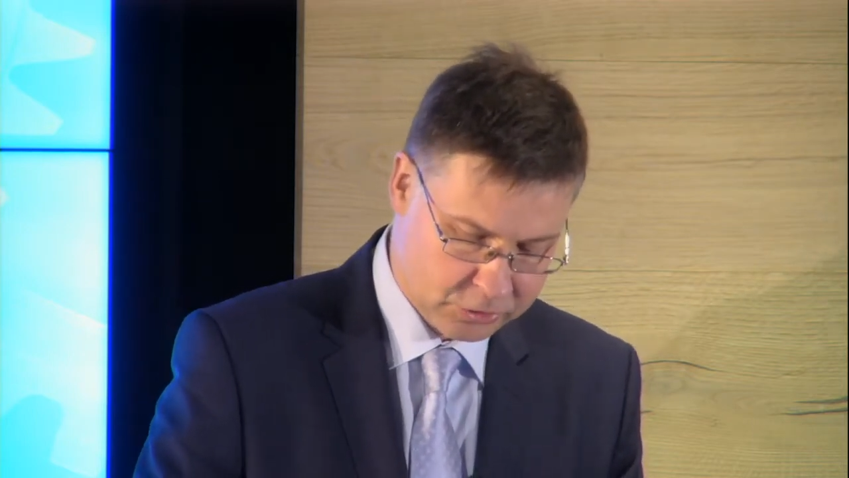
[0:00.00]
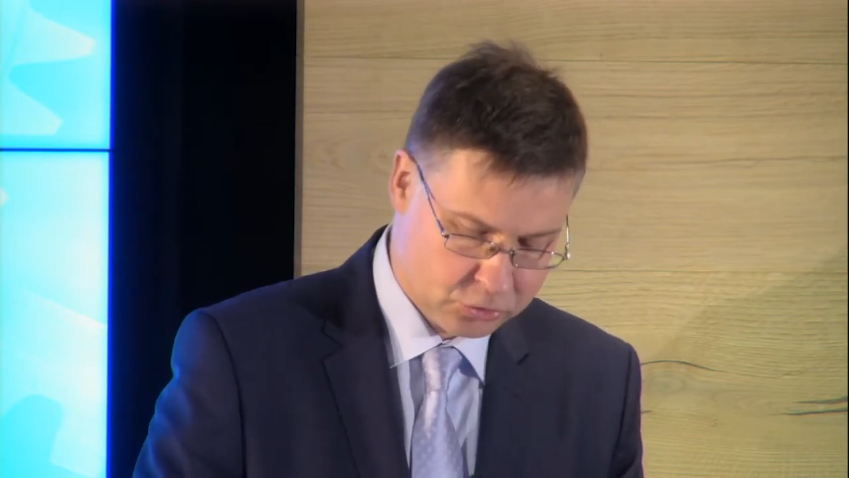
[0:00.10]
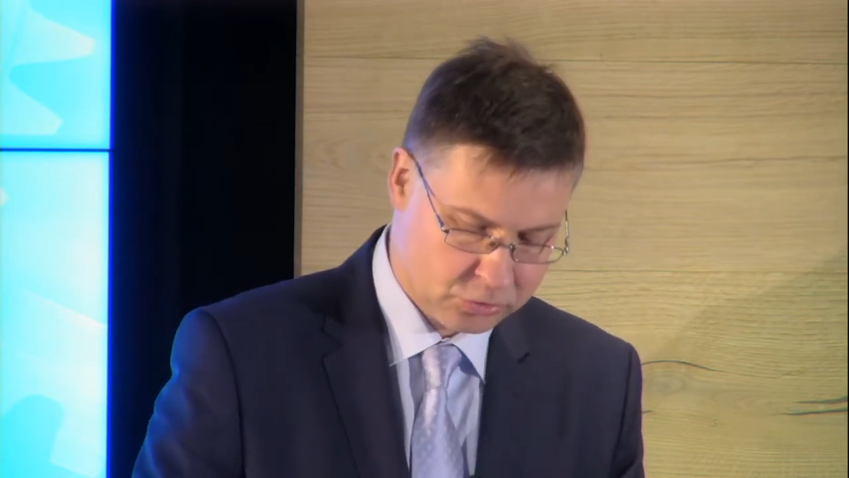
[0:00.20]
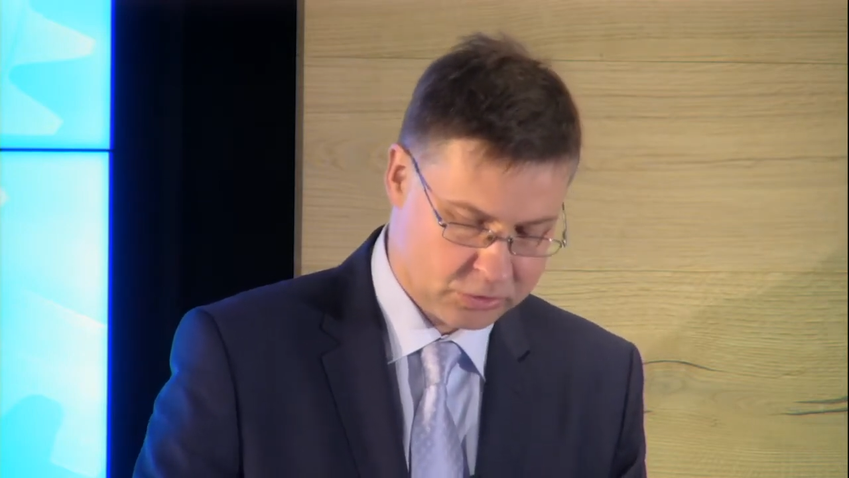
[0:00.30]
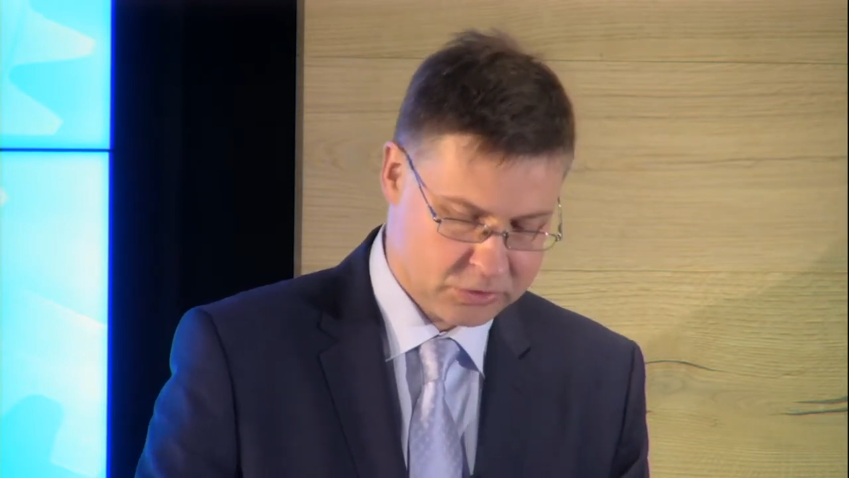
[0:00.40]

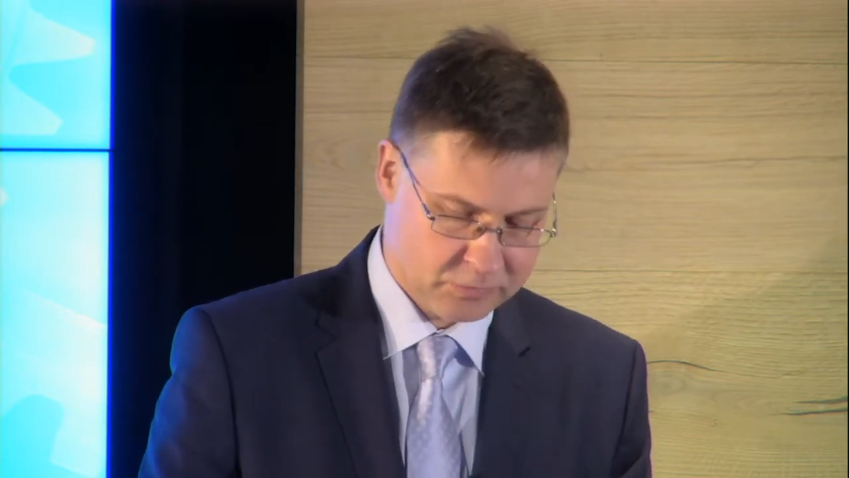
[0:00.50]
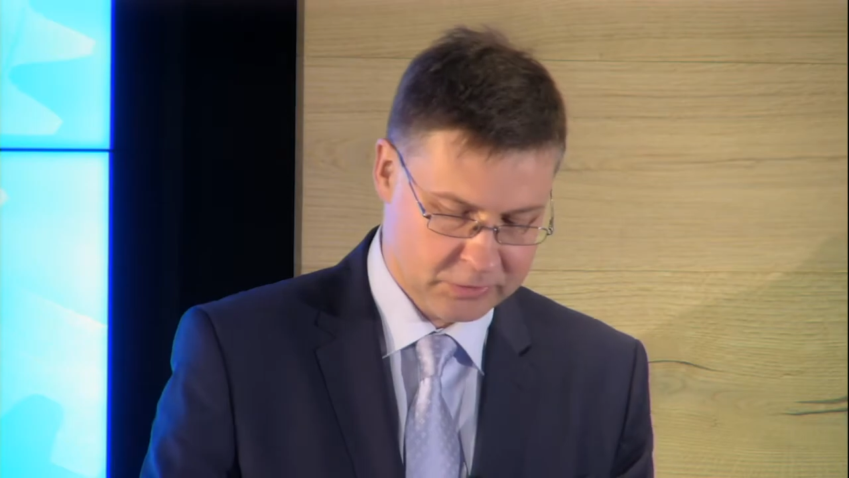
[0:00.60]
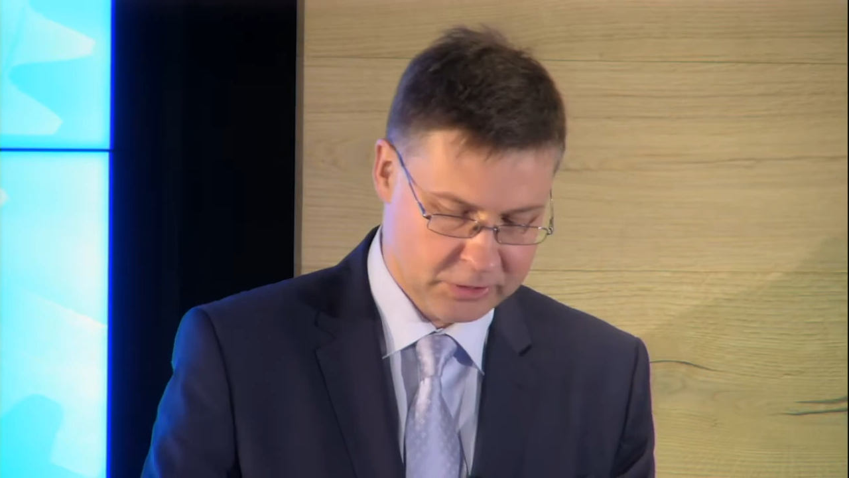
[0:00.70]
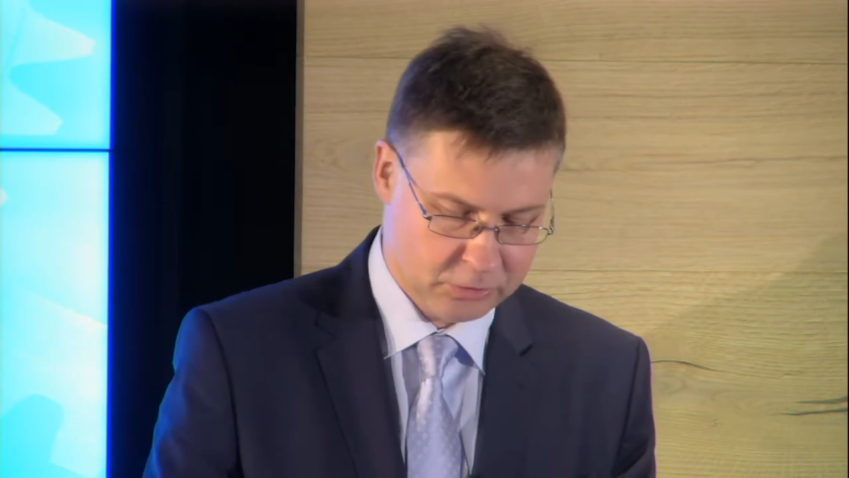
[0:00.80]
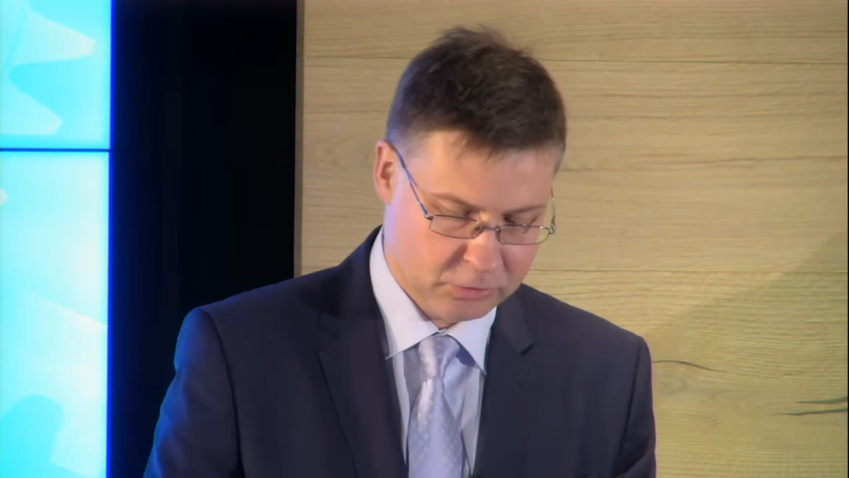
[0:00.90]
insurers would
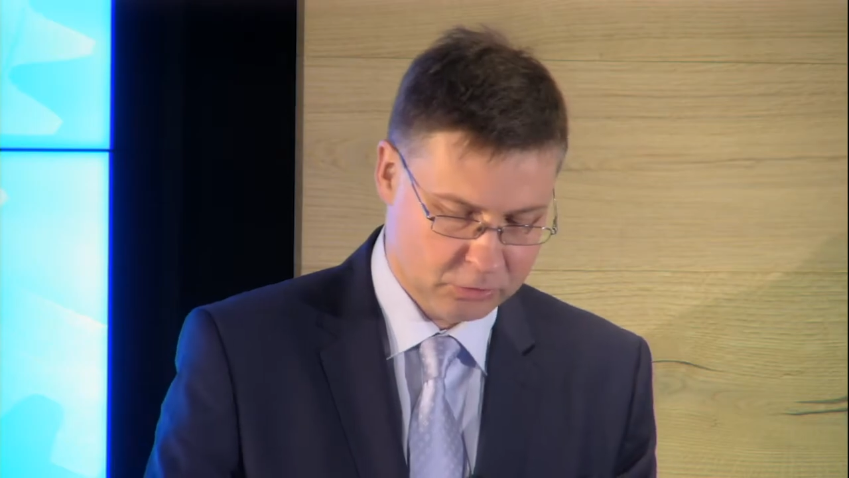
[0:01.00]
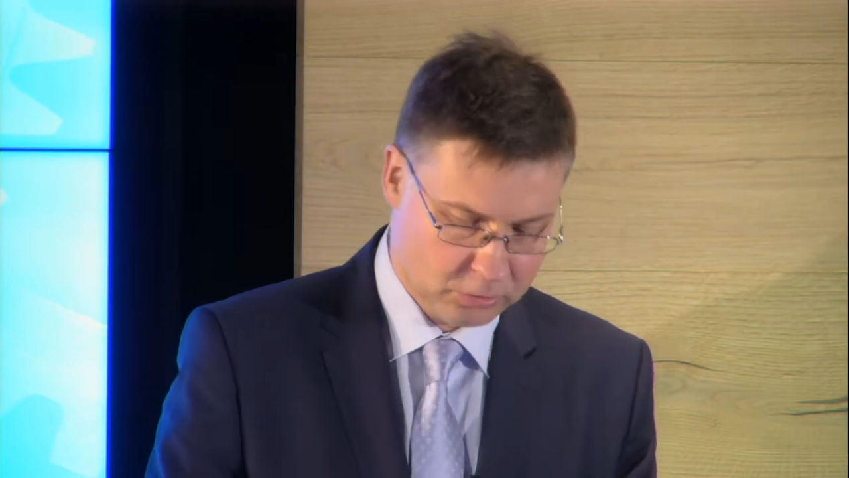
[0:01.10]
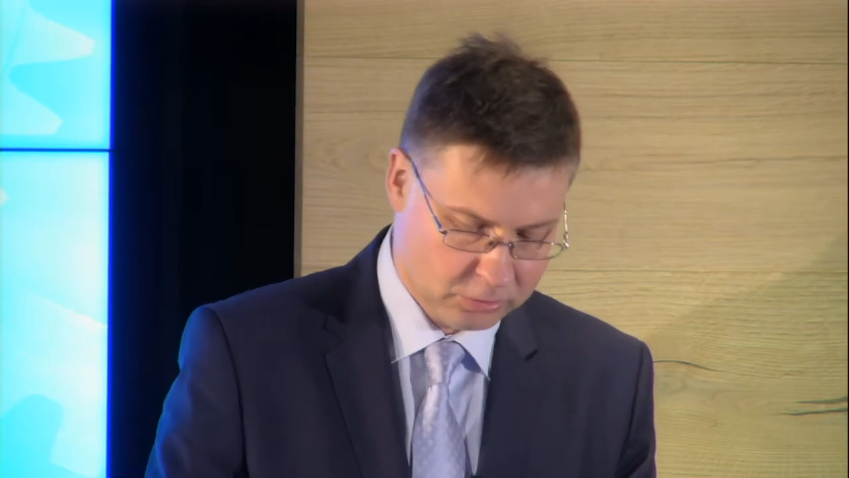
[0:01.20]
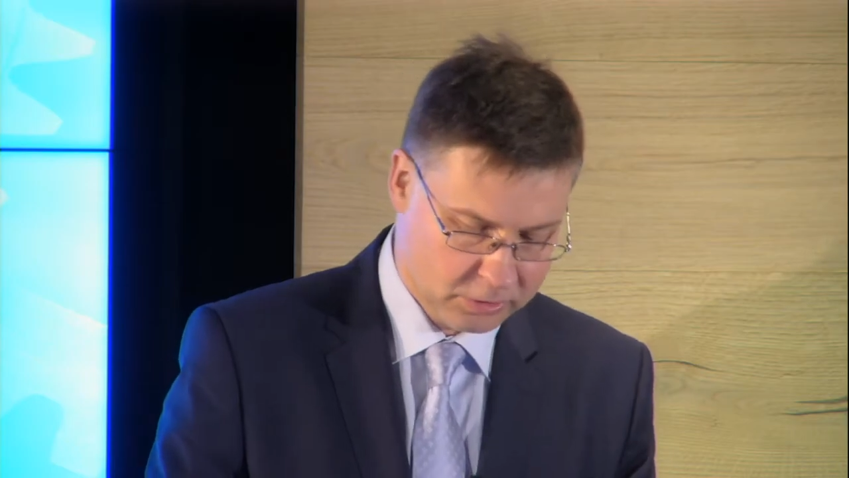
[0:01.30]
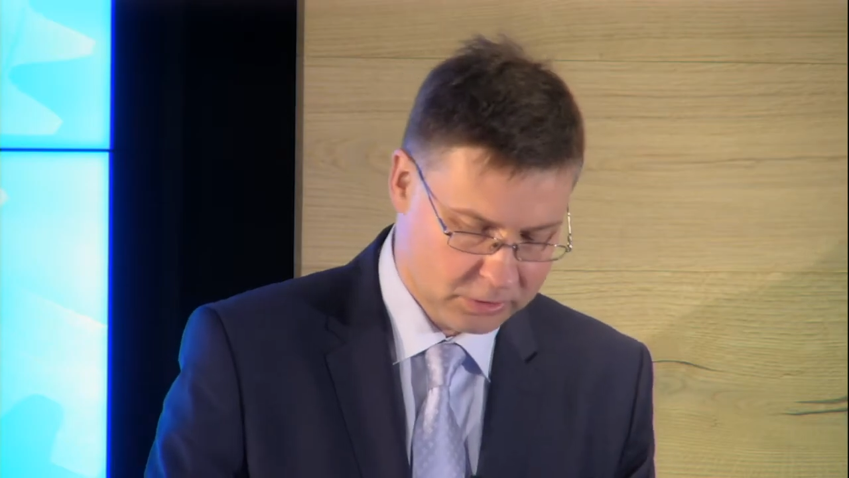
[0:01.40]
need to
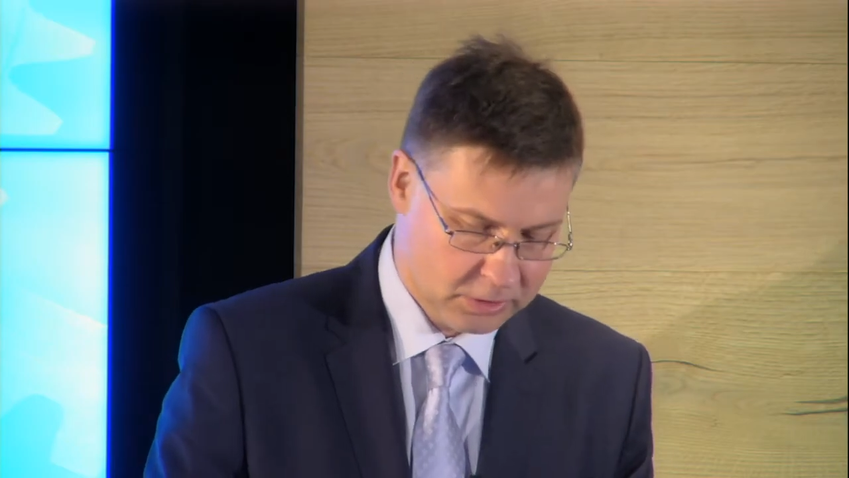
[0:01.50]
hold,